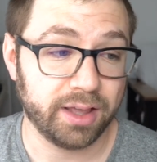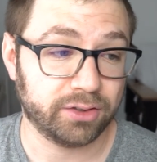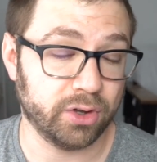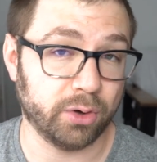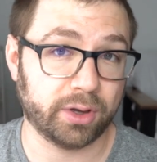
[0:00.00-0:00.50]

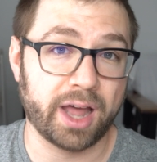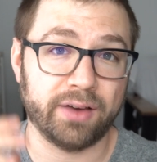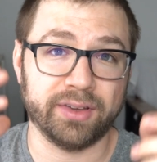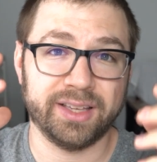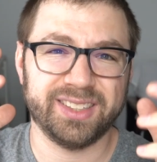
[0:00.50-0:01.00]
So
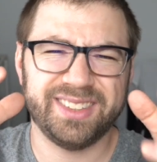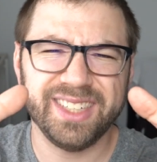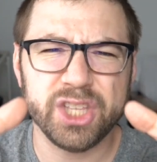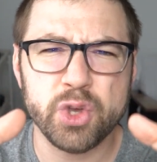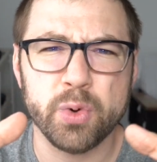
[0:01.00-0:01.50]
kind of
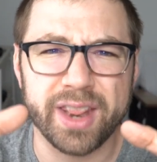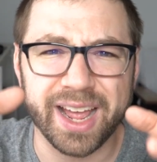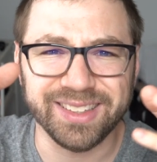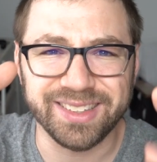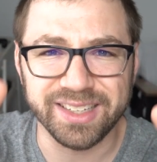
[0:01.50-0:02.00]
seeding you with an
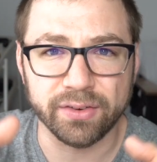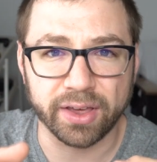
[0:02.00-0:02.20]
idea of